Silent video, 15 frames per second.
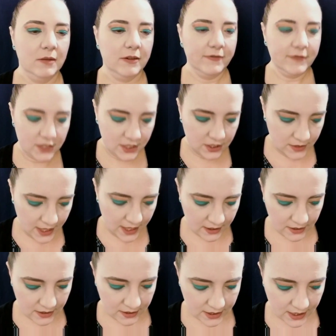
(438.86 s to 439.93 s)
But for
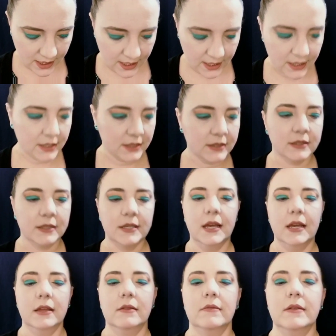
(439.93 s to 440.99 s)
$2, I'll
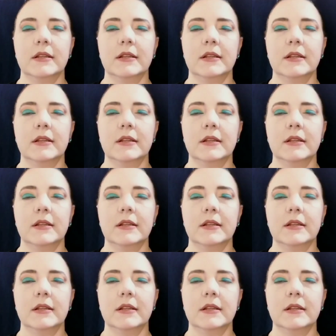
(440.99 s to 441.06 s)
take the